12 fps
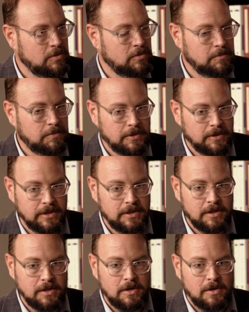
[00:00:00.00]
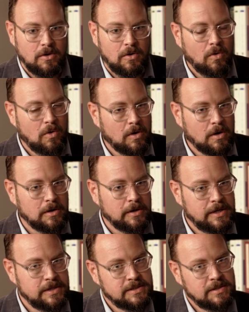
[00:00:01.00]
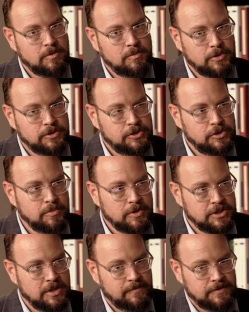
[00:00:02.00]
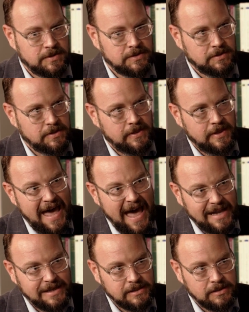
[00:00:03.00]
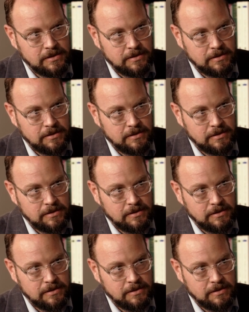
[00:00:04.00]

you would put it, or can someone put too much emphasis on that,